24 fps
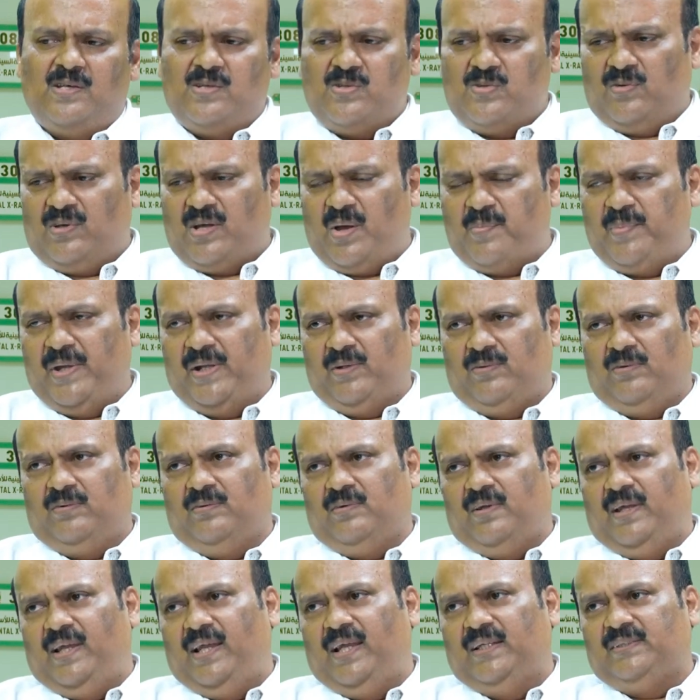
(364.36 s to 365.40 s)
So coming
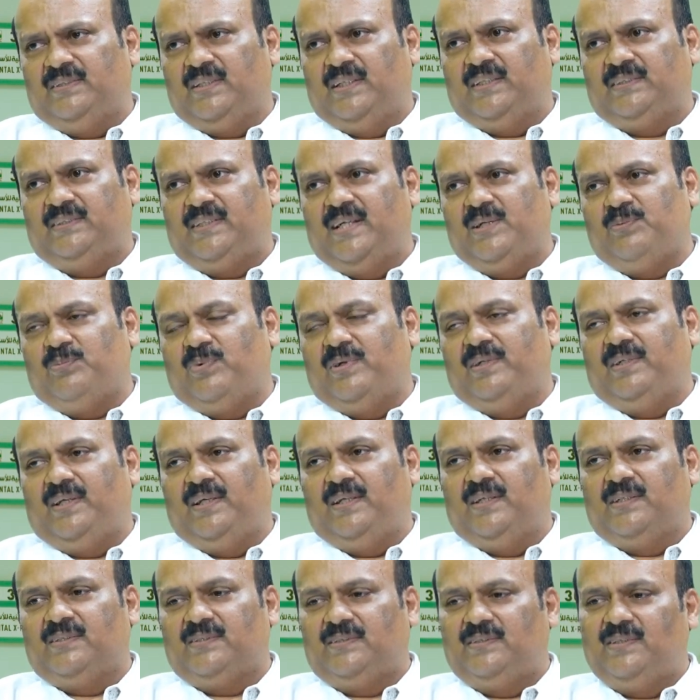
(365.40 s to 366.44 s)
to age less than 20
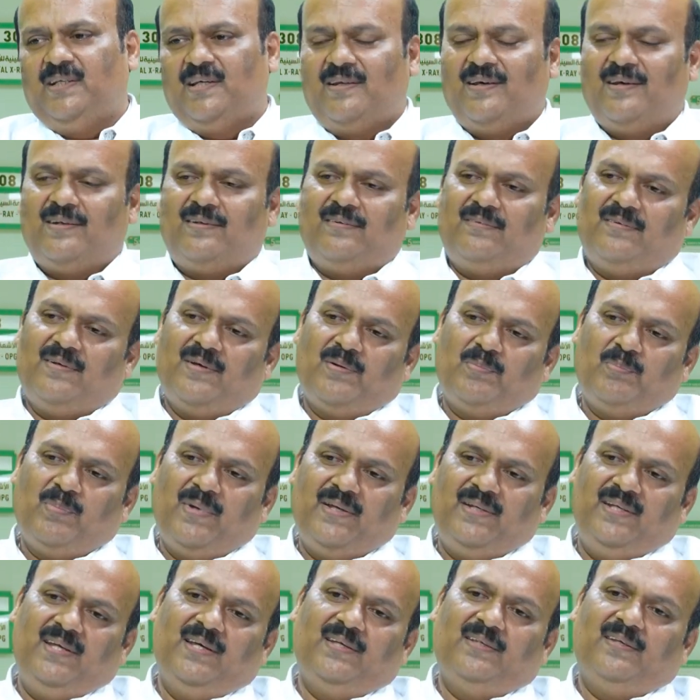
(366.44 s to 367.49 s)
years, there are
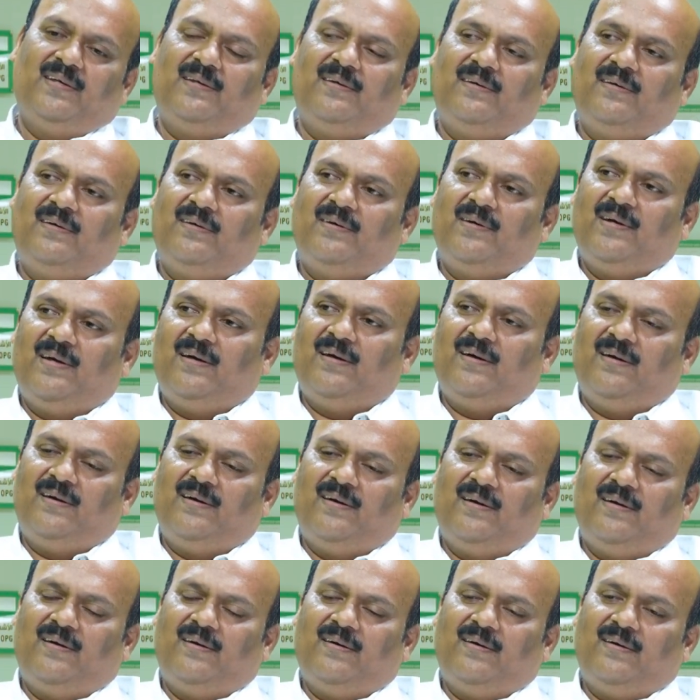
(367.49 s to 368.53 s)
many
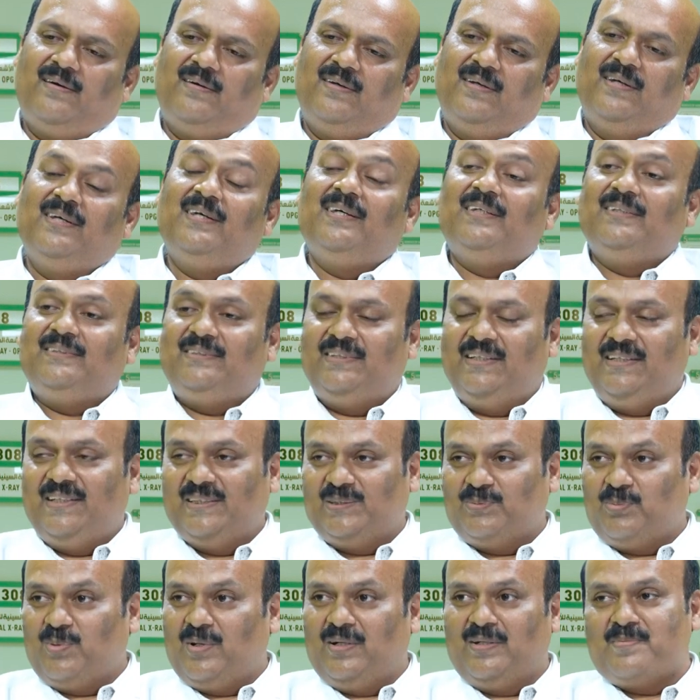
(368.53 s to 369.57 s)
other
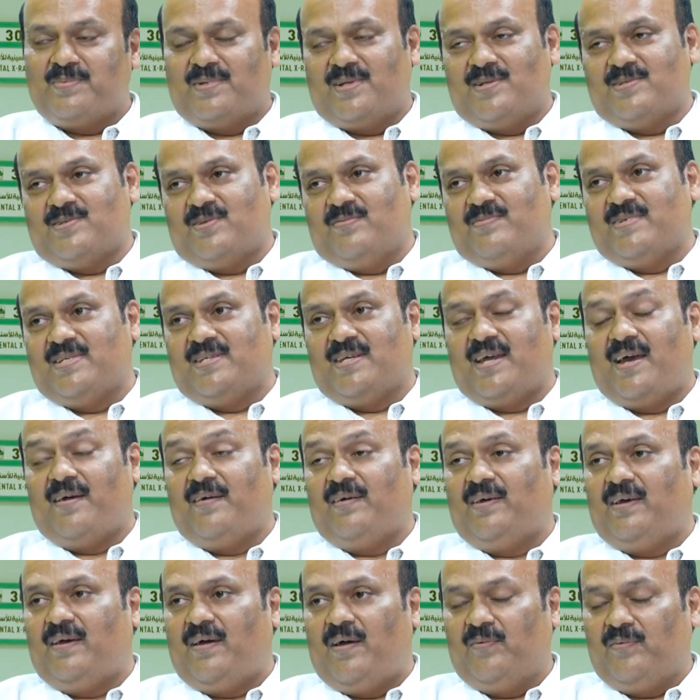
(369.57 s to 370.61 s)
serious problems also which
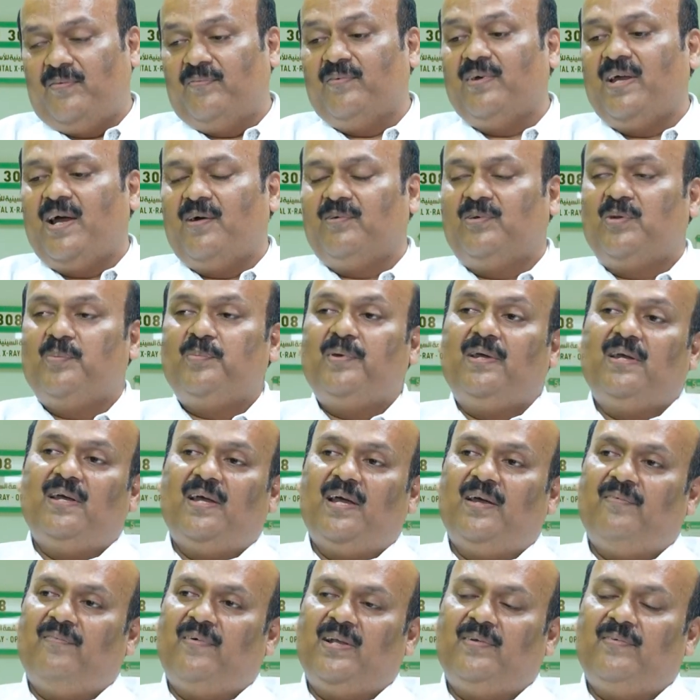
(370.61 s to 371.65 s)
we have to be
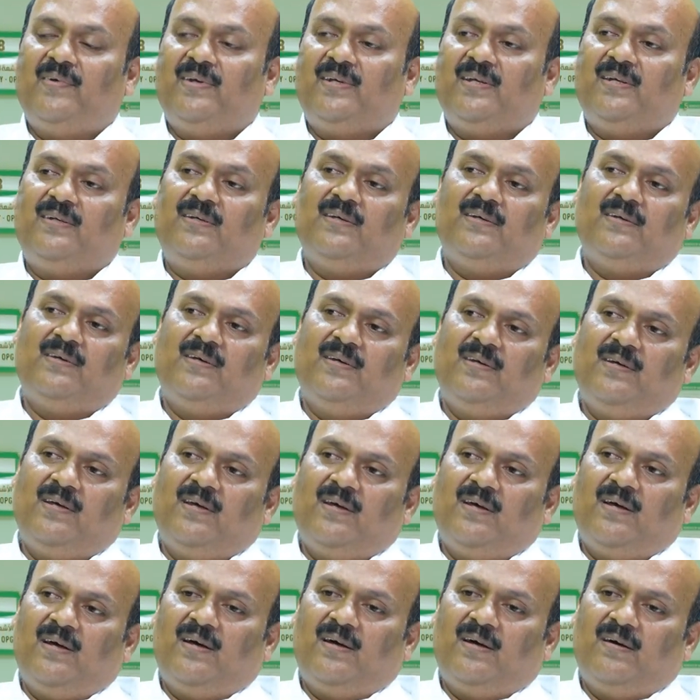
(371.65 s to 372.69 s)
evaluated
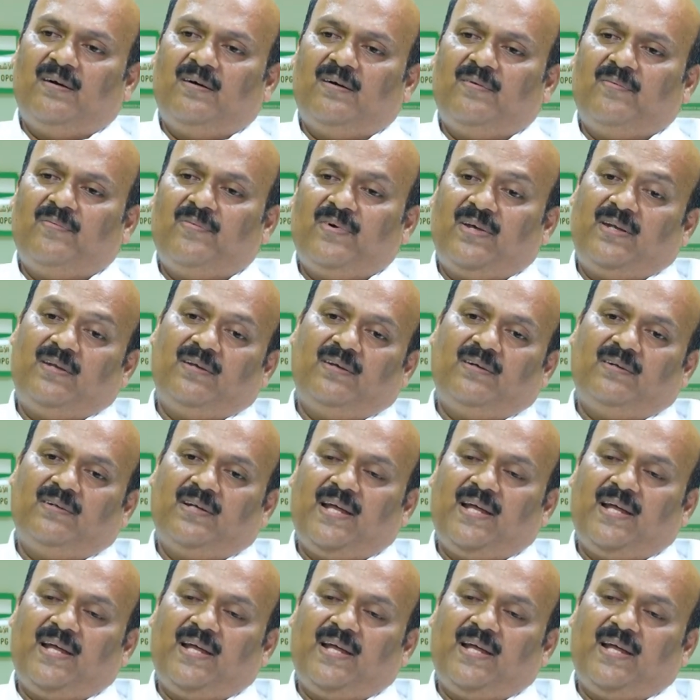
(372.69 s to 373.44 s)
for